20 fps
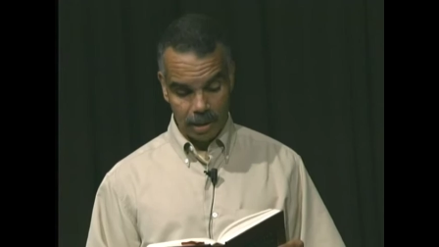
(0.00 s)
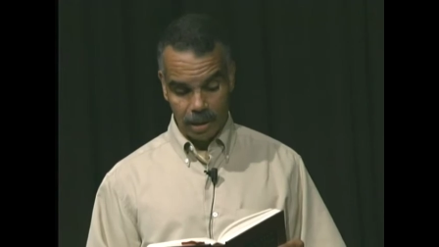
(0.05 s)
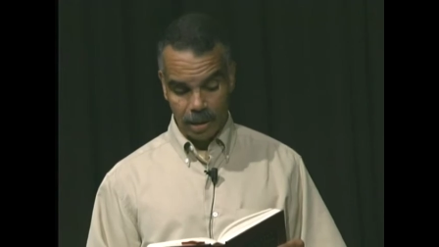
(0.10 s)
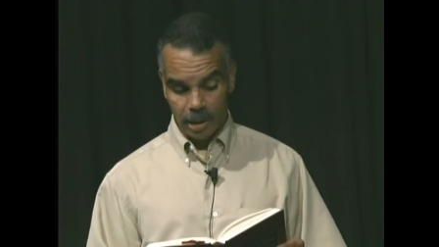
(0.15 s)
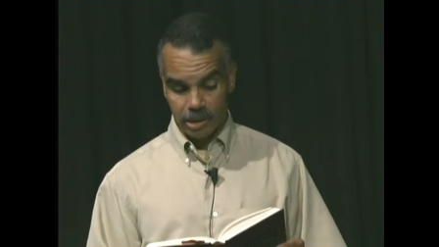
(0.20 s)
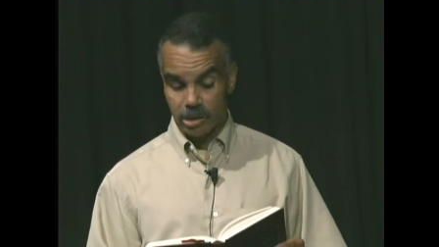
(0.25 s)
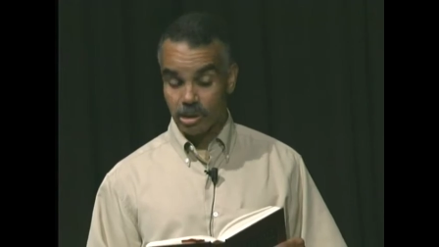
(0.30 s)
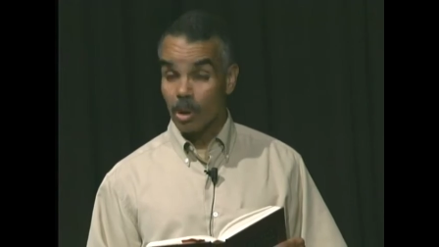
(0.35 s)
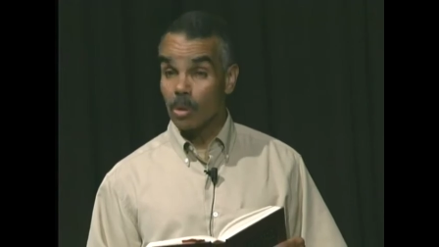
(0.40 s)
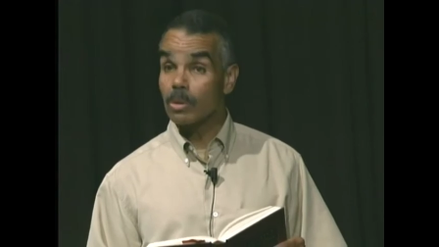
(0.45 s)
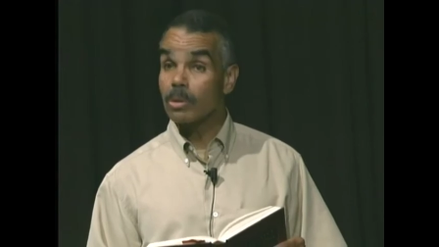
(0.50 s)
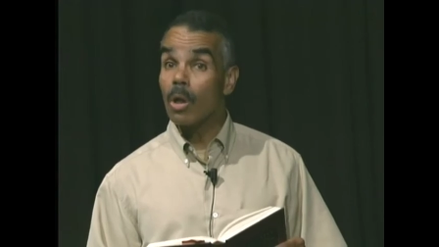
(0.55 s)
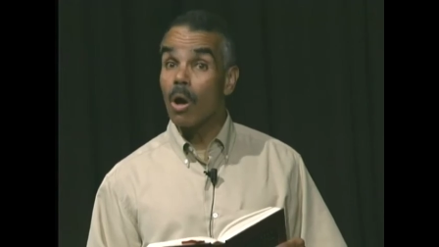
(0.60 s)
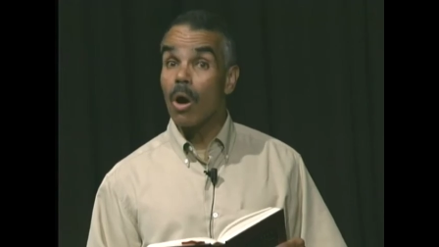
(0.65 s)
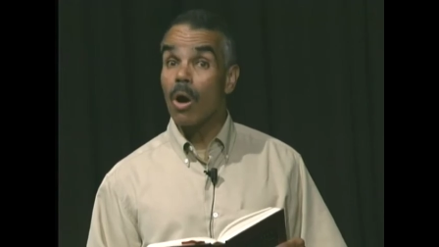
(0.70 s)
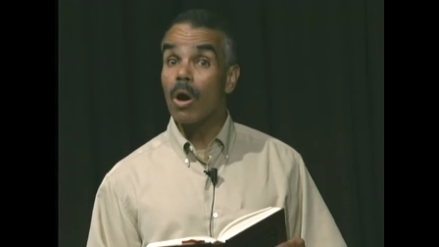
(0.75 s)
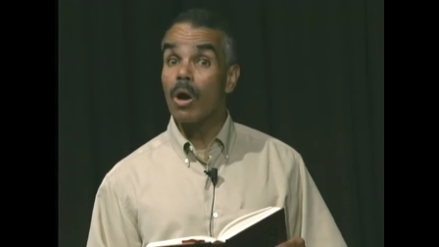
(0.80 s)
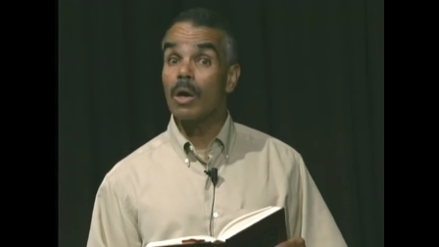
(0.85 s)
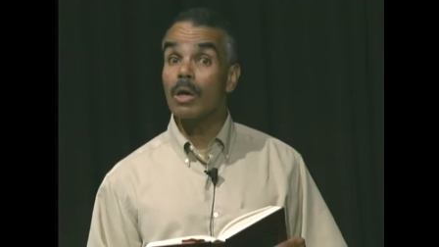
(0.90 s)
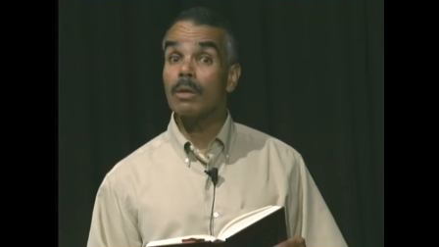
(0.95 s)
And so
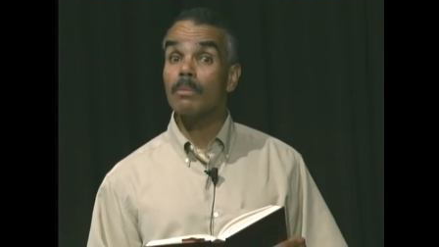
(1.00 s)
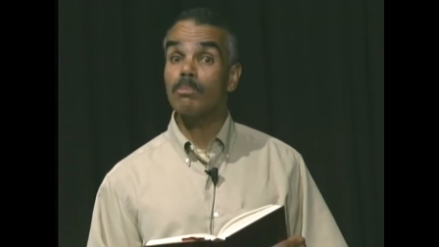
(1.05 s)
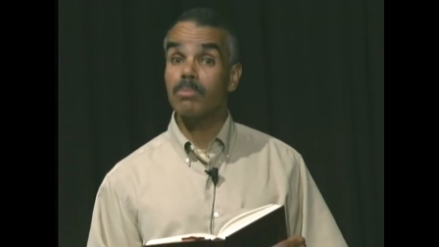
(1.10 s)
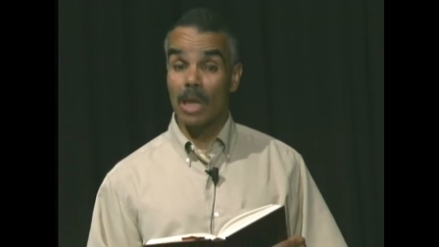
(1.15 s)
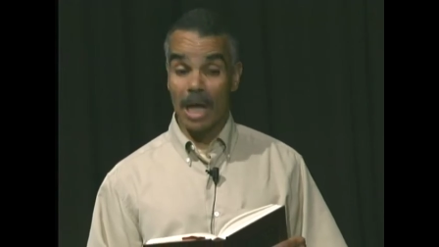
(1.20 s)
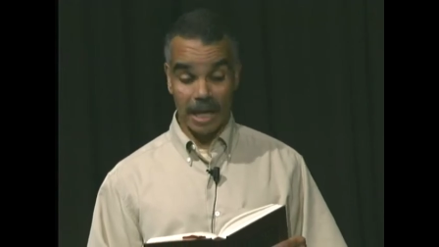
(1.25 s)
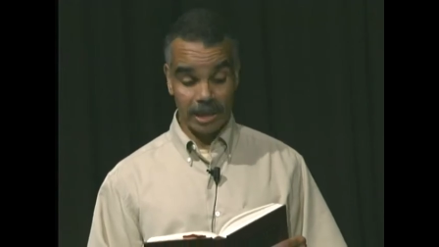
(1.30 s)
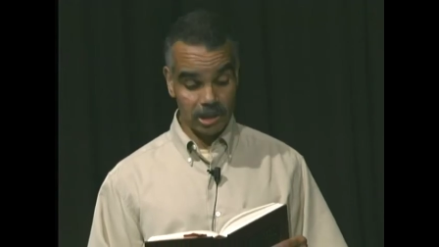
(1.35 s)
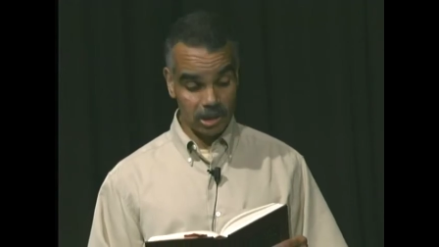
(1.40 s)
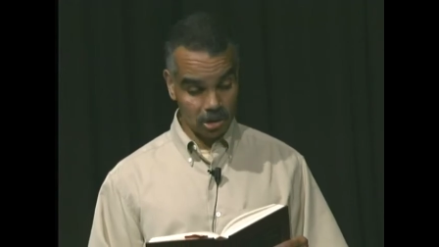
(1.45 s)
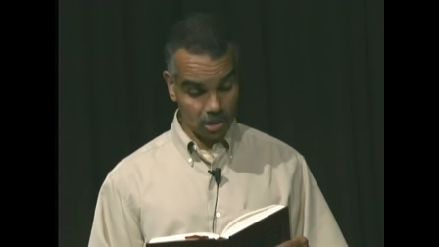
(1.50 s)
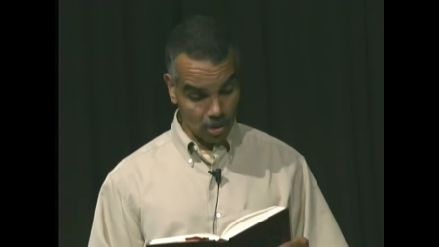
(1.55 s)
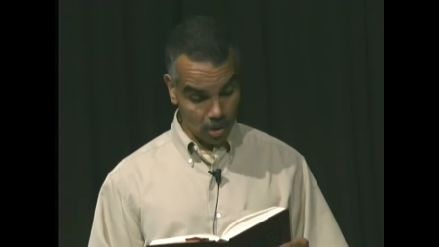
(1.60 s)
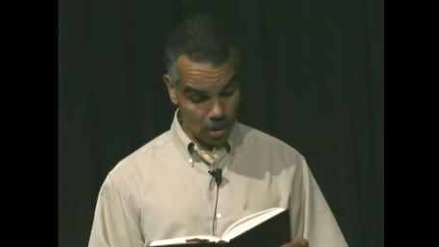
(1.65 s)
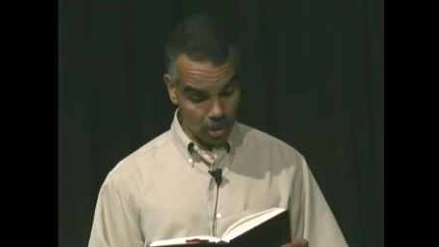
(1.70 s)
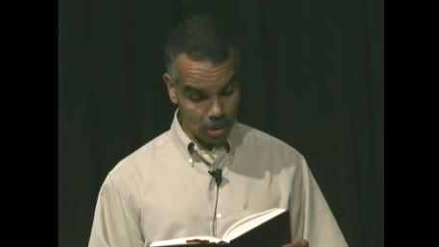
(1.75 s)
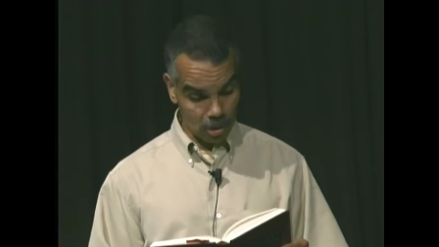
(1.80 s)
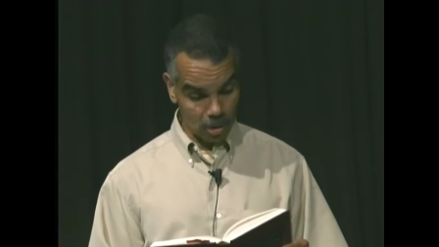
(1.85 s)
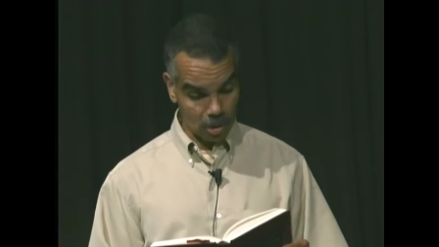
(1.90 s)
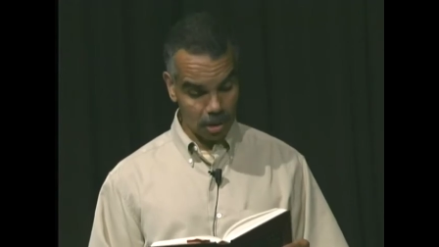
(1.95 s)
long black
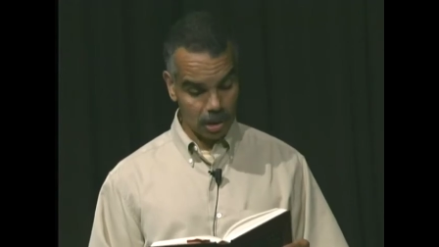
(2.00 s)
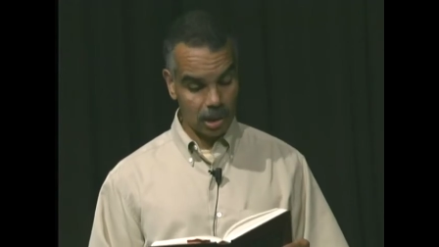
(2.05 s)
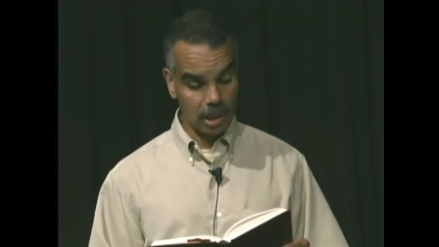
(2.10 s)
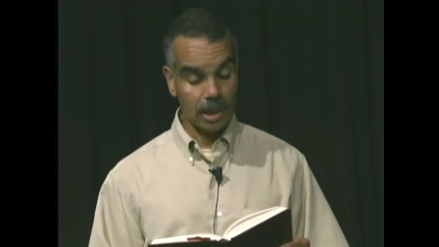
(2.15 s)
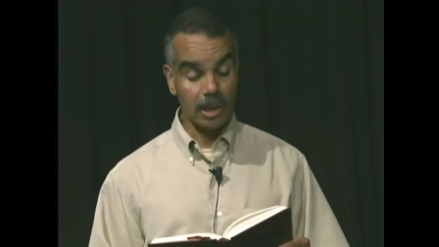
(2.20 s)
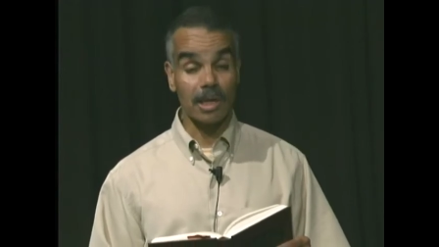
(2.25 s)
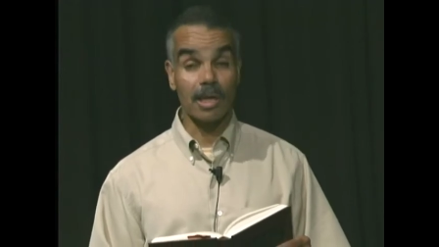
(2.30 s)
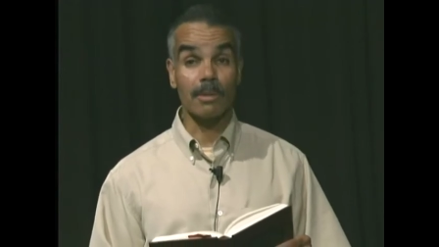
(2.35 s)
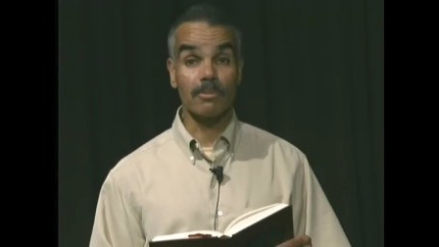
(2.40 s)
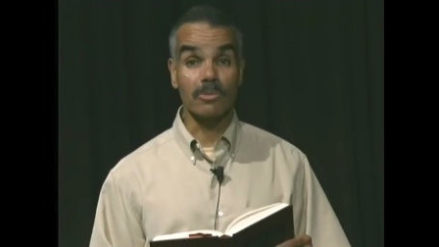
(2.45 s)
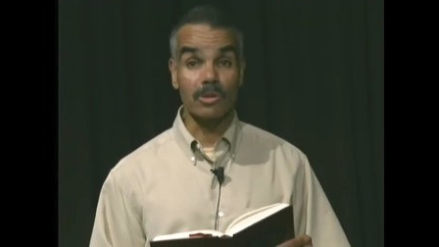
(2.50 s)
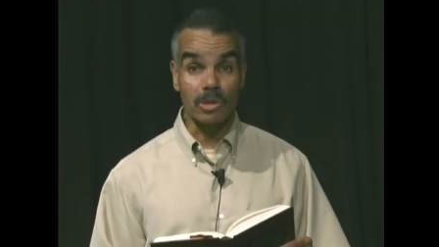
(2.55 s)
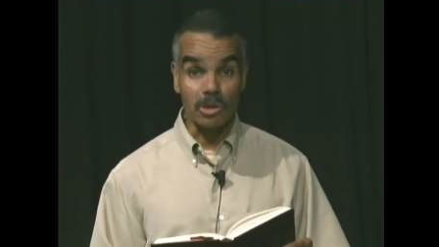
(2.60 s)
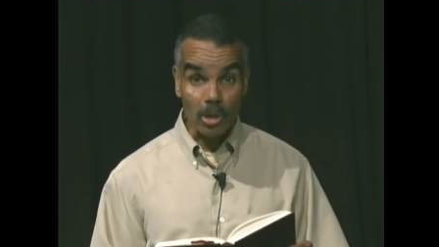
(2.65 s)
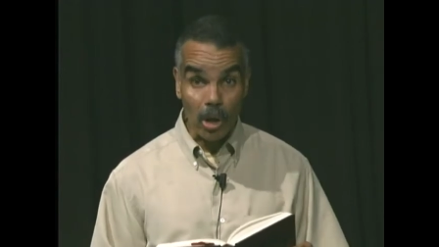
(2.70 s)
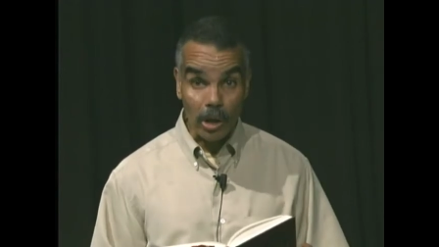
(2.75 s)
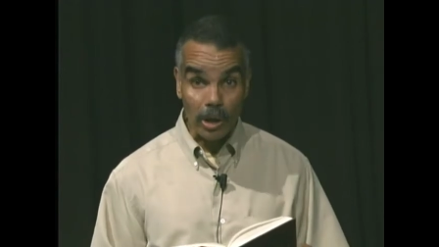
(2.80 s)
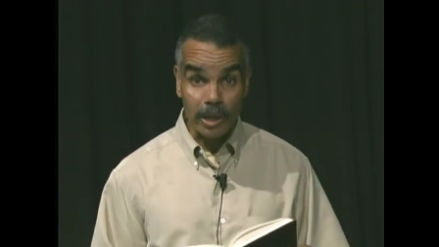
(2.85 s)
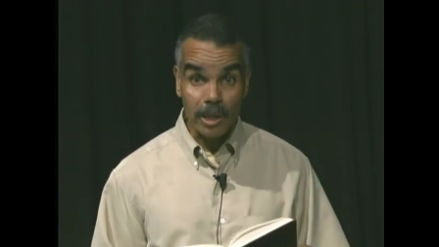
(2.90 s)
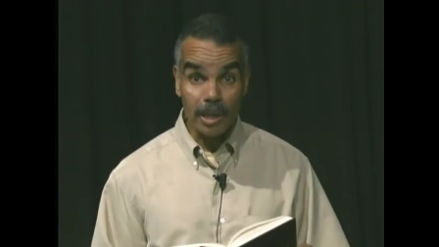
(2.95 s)
song comes
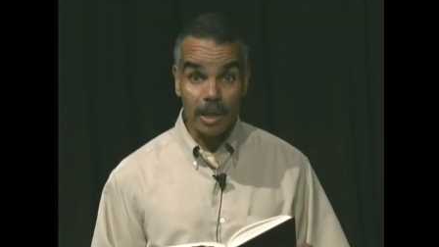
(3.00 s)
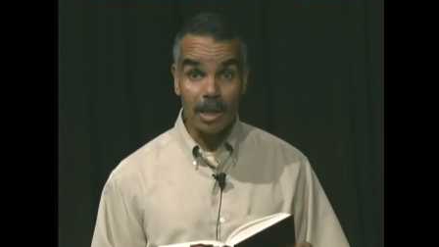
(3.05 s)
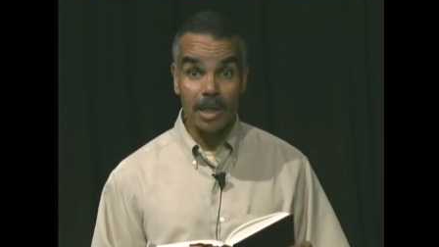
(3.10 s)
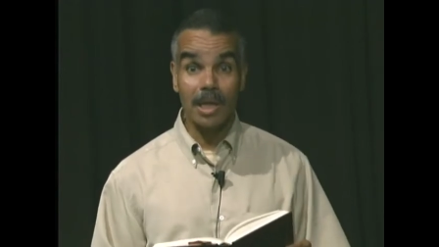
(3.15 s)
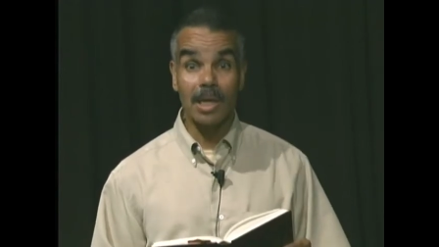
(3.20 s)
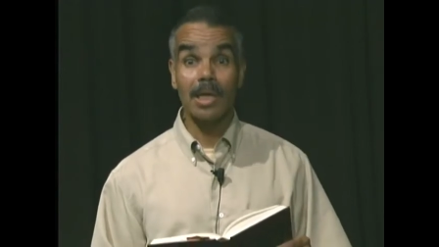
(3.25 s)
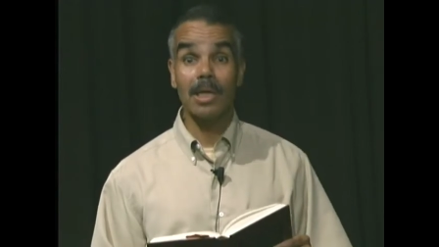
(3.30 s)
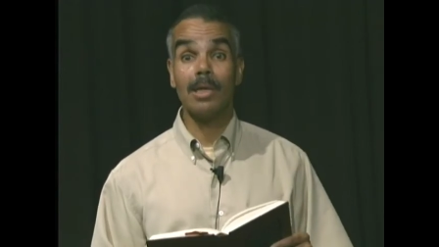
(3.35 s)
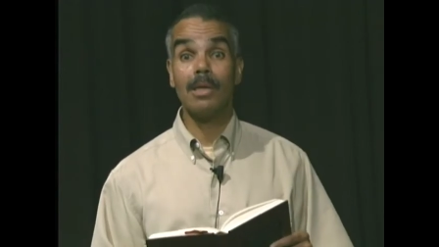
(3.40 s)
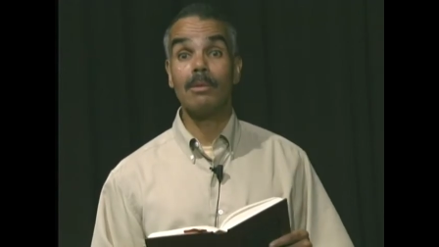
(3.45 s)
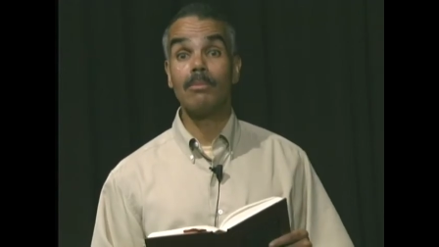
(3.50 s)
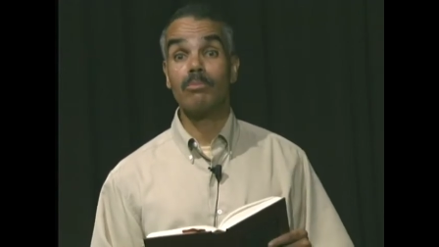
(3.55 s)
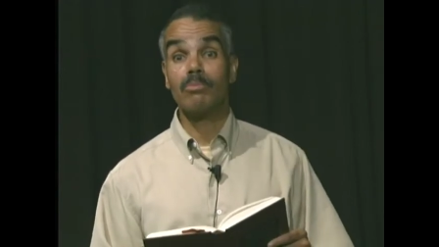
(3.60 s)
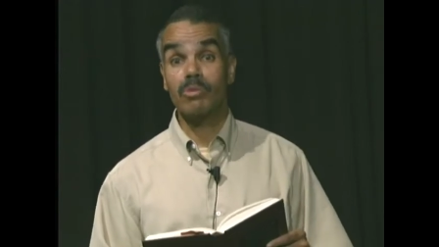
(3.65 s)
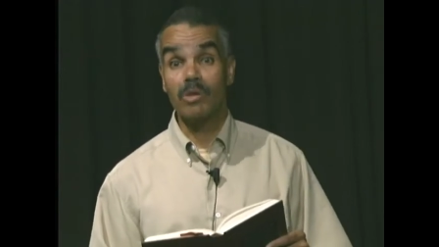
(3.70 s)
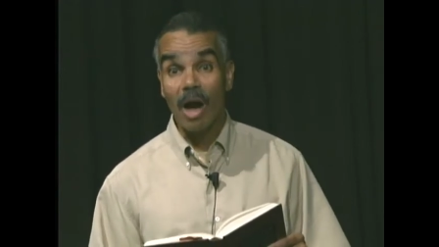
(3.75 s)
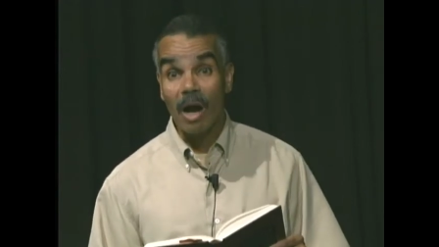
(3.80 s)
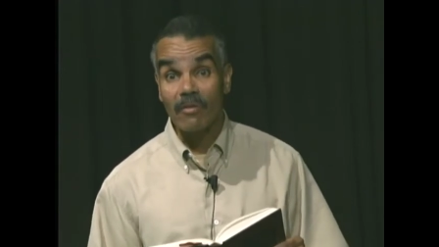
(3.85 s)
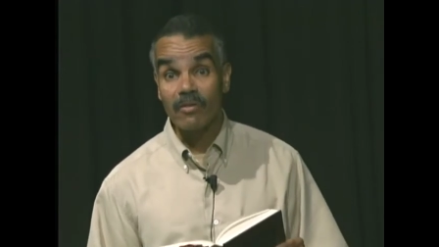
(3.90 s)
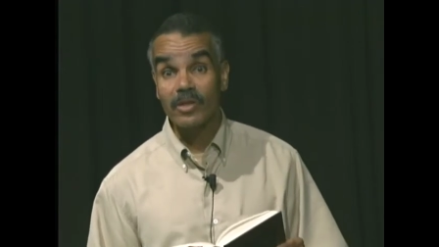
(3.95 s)
dark,
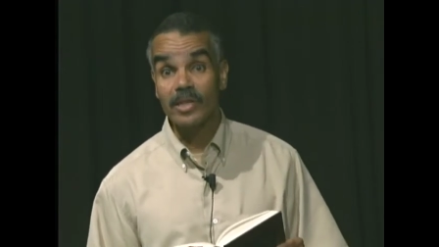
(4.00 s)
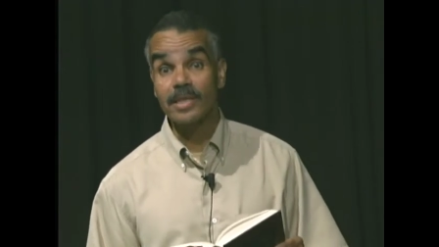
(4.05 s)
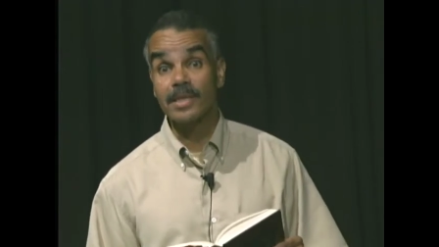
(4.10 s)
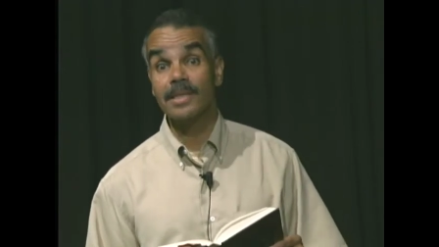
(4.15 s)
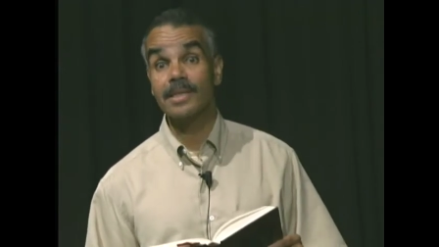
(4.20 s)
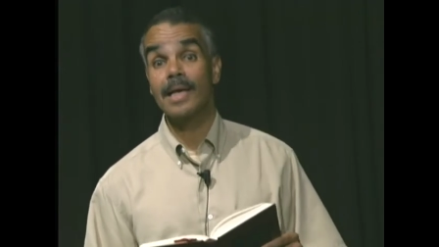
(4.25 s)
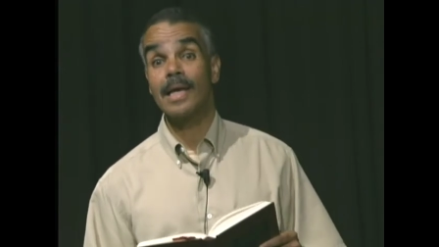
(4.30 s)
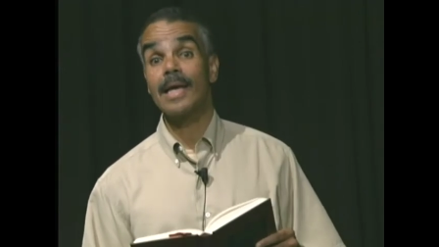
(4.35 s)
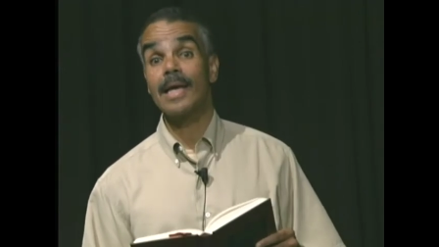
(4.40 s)
provident,